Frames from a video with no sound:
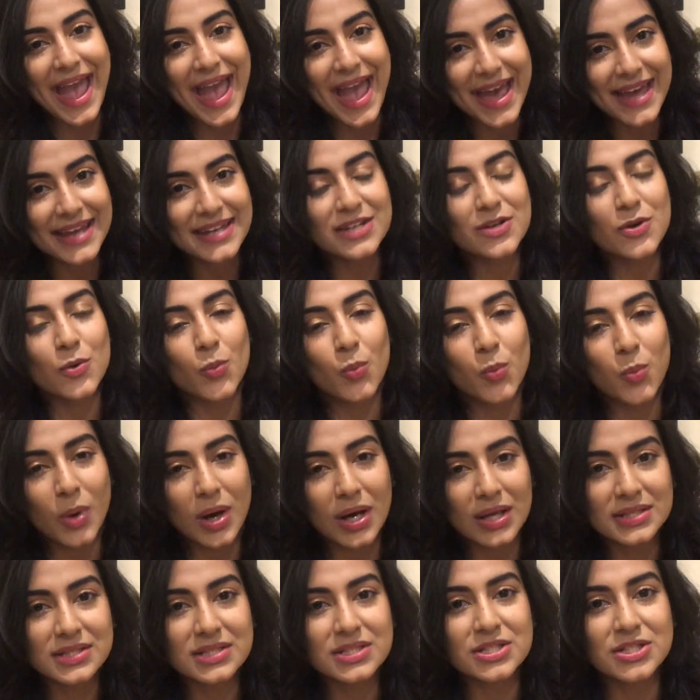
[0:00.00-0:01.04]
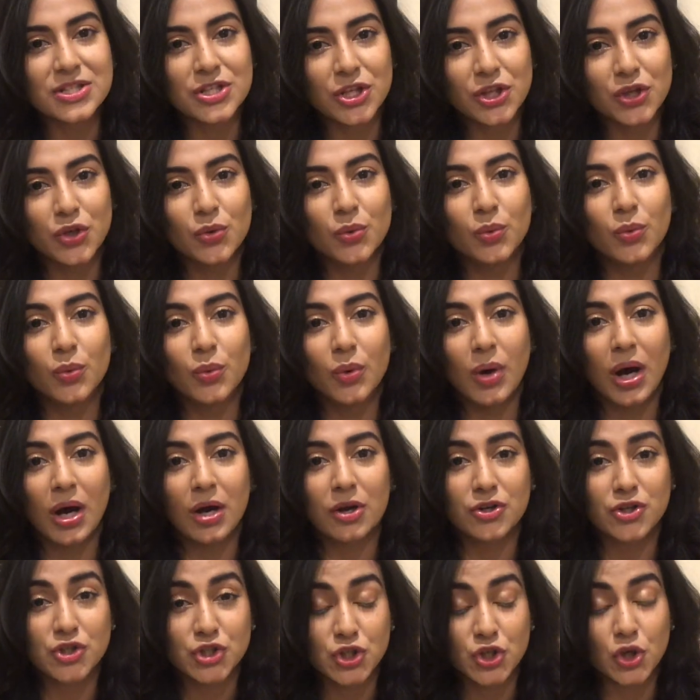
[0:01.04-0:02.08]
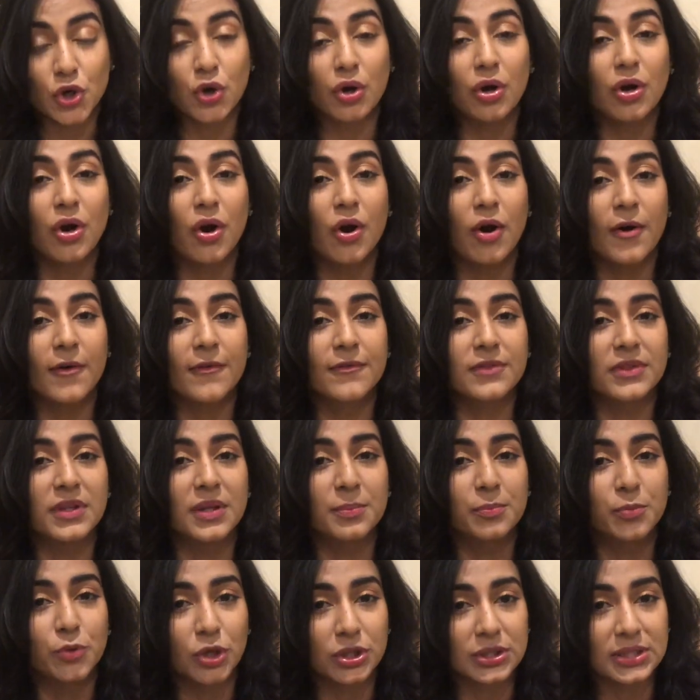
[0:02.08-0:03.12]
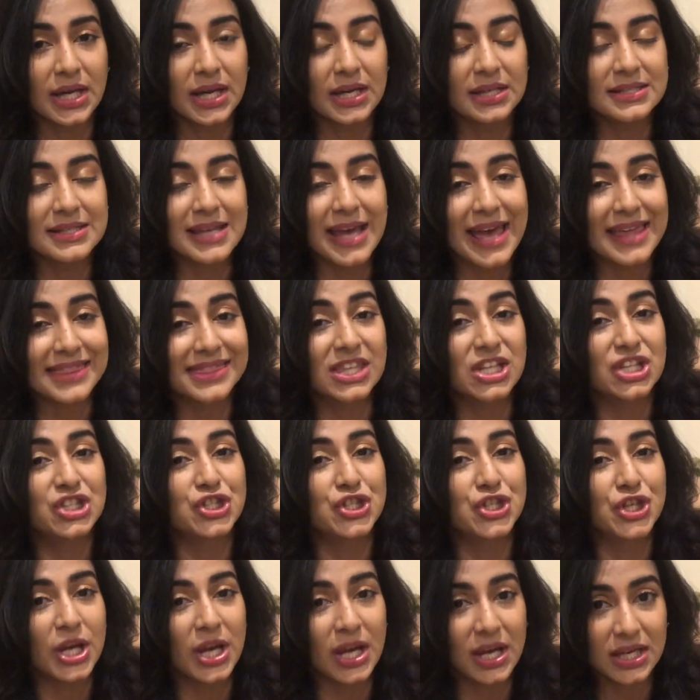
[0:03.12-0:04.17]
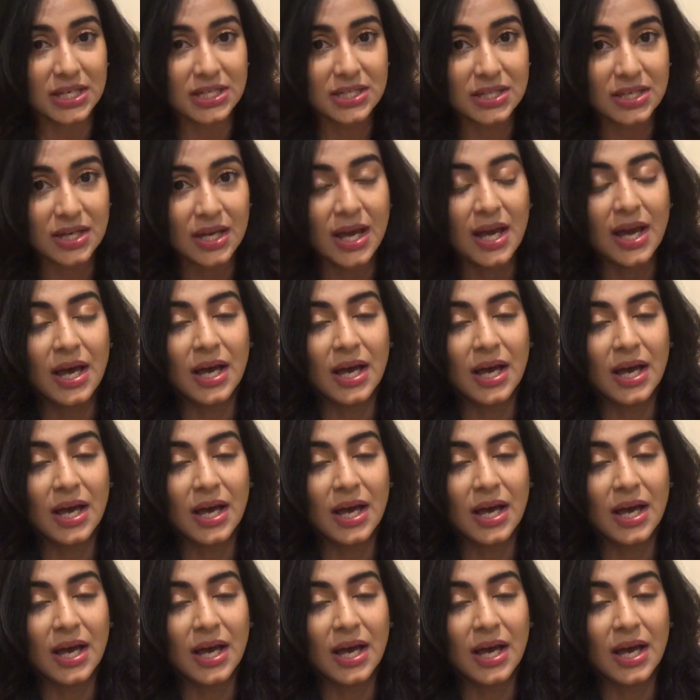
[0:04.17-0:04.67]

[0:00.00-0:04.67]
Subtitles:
And once you are sure of the product and the shade,